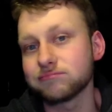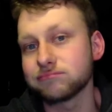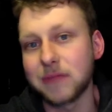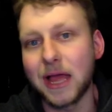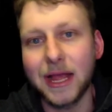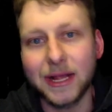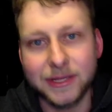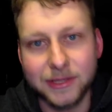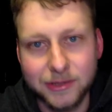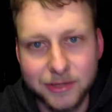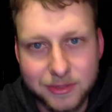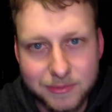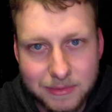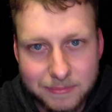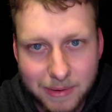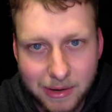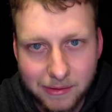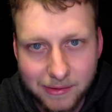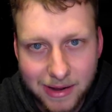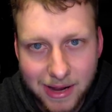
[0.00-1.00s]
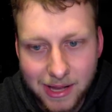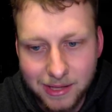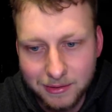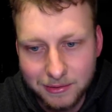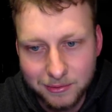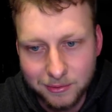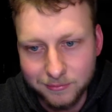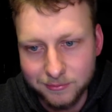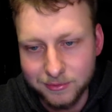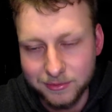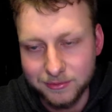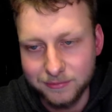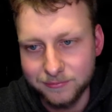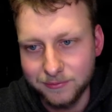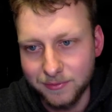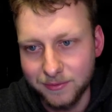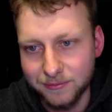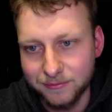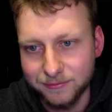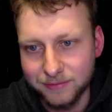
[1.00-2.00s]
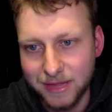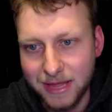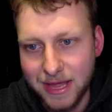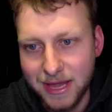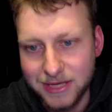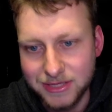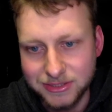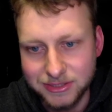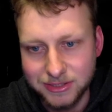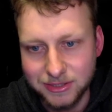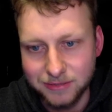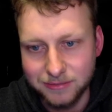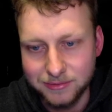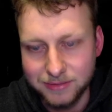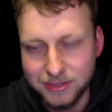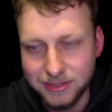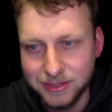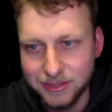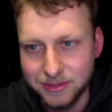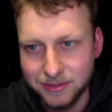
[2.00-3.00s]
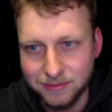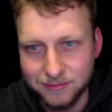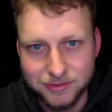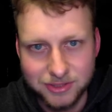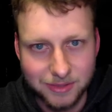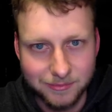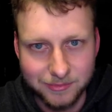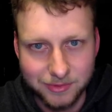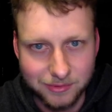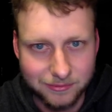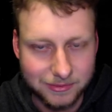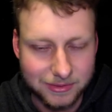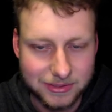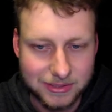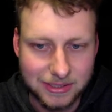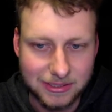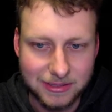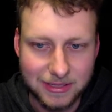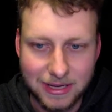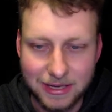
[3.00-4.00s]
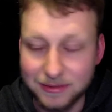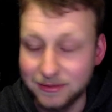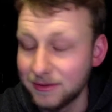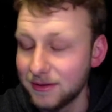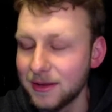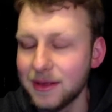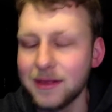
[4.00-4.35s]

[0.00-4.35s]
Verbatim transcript: heck, it could have been Barry Allen over from the Flash. You know, he could have jumped over and done that.